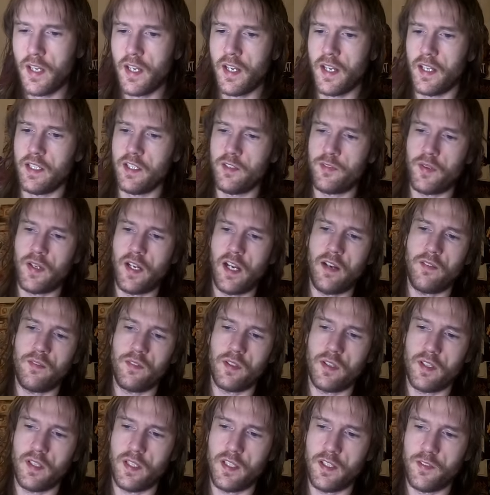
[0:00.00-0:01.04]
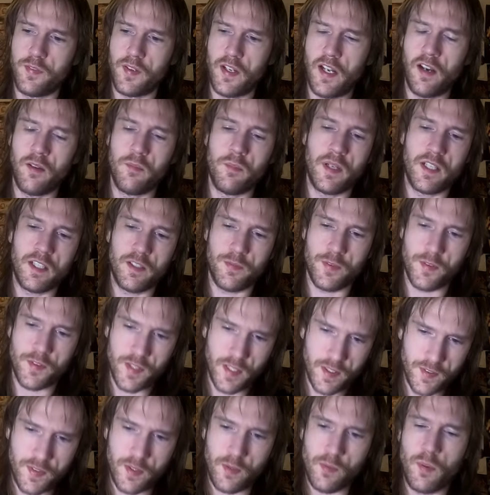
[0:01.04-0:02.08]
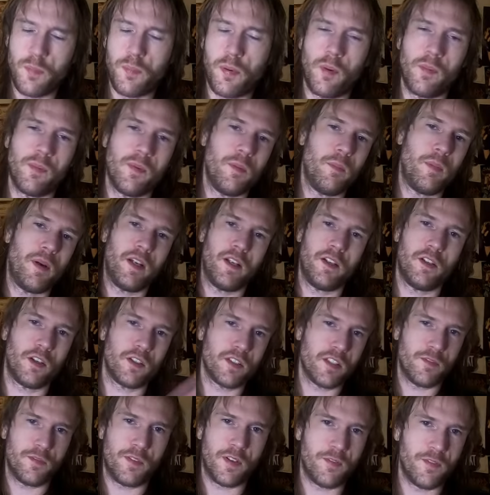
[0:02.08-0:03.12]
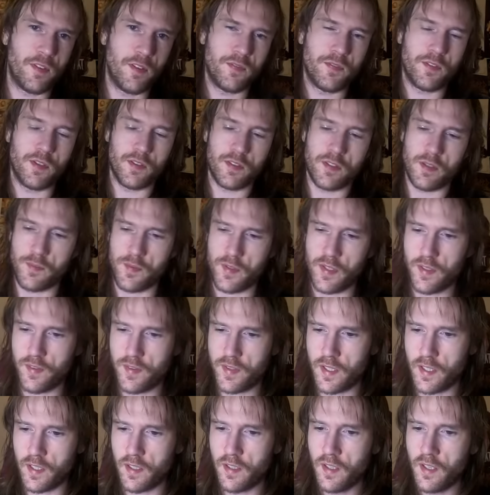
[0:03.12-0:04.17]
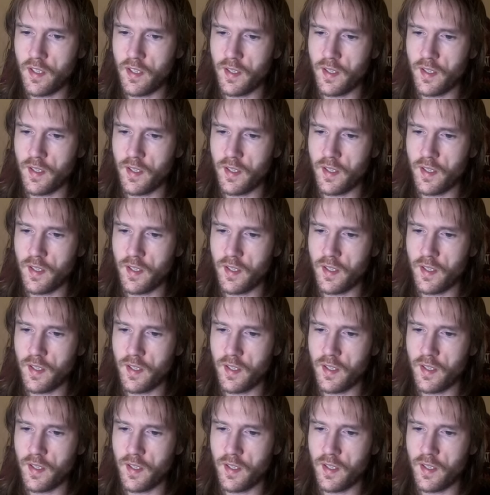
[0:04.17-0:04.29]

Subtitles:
And if I have money for this, I would probably buy an RG550 or something instead.